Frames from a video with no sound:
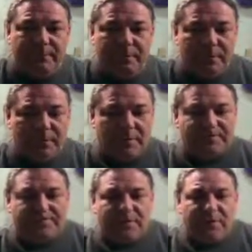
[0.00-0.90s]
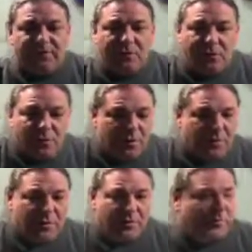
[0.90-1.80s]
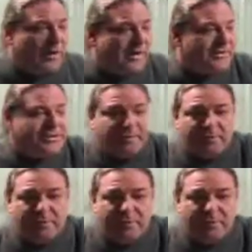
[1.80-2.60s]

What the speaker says: So, watch. Grab the machine